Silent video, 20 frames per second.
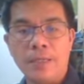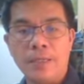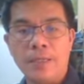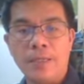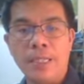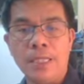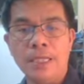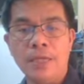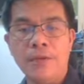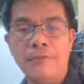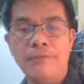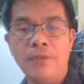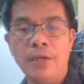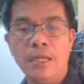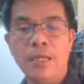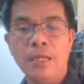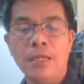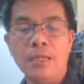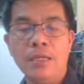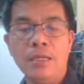the
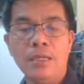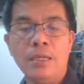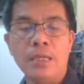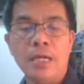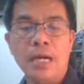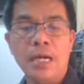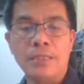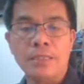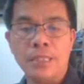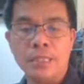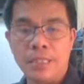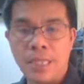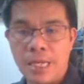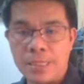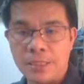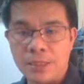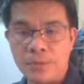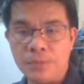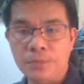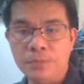level at the
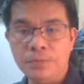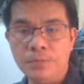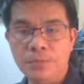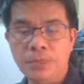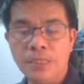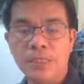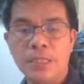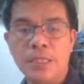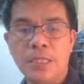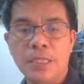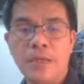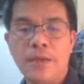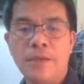classrooms,